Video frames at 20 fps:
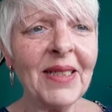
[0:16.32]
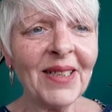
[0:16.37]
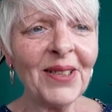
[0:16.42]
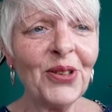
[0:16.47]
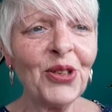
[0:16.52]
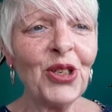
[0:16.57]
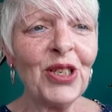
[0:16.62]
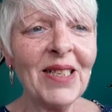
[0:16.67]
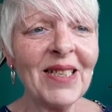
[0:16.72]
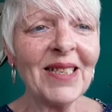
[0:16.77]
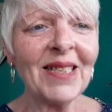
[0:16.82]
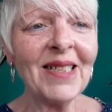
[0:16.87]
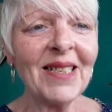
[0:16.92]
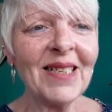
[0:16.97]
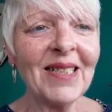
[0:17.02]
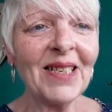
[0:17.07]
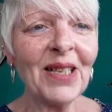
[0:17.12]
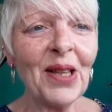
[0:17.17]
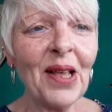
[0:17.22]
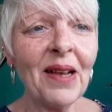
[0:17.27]
Jesus
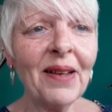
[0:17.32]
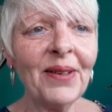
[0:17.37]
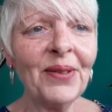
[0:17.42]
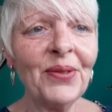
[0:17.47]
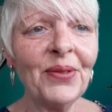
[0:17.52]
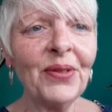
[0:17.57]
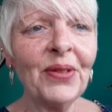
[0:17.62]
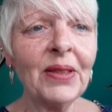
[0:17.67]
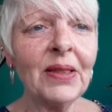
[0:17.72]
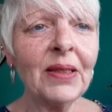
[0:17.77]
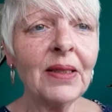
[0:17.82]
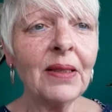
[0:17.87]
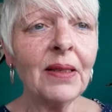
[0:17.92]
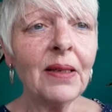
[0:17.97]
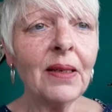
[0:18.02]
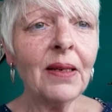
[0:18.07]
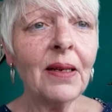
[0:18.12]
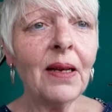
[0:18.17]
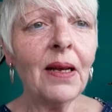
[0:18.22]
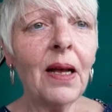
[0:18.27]
is alive,
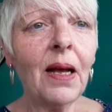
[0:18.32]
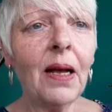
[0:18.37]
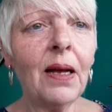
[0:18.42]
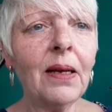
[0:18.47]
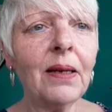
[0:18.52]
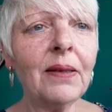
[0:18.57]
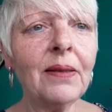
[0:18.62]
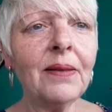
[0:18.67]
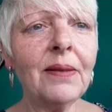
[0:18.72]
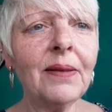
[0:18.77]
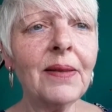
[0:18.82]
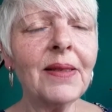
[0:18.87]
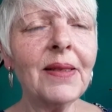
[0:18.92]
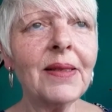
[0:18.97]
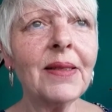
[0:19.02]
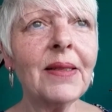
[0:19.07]
and